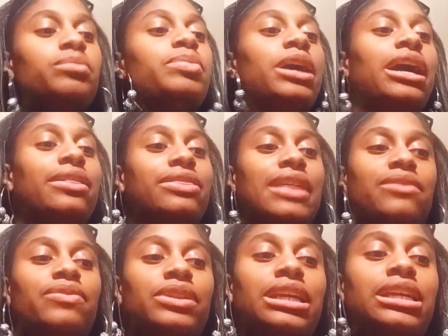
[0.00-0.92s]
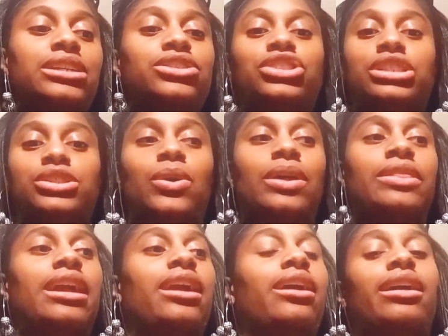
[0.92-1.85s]
but thankfully, she's
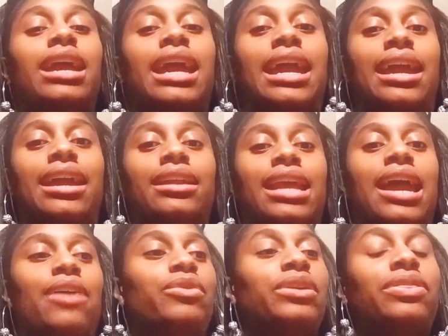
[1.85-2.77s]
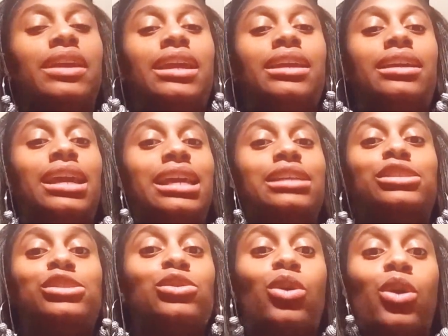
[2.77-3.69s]
on there and everything
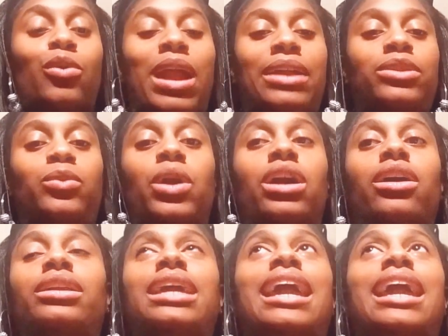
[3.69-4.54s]
is all right in the world.